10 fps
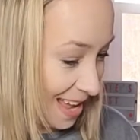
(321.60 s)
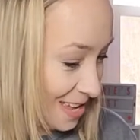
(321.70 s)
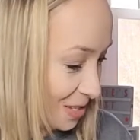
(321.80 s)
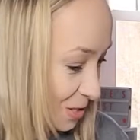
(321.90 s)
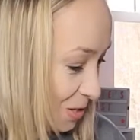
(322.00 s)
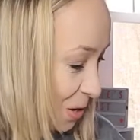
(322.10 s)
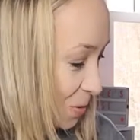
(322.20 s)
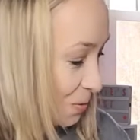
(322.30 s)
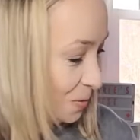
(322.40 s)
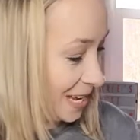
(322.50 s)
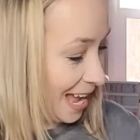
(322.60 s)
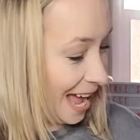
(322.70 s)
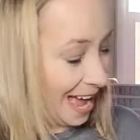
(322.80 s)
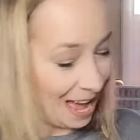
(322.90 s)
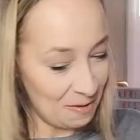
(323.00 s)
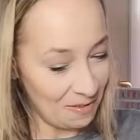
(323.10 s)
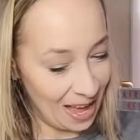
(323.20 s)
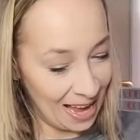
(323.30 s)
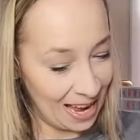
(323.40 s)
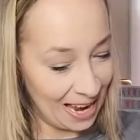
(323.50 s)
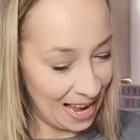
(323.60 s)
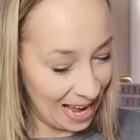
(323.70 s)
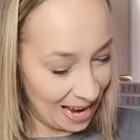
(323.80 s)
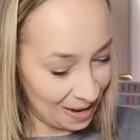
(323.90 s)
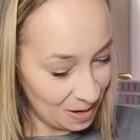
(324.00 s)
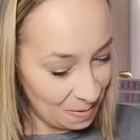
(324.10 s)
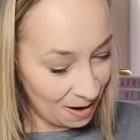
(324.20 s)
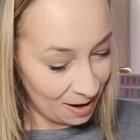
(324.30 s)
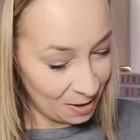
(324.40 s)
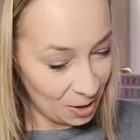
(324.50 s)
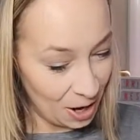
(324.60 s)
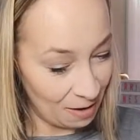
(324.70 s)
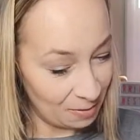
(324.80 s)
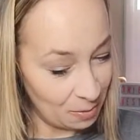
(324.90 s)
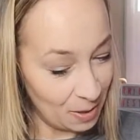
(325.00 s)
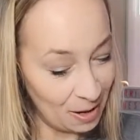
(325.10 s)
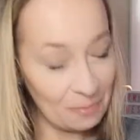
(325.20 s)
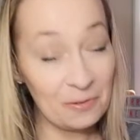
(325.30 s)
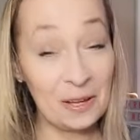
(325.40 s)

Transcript: So we have a Harry Potter Hufflepuff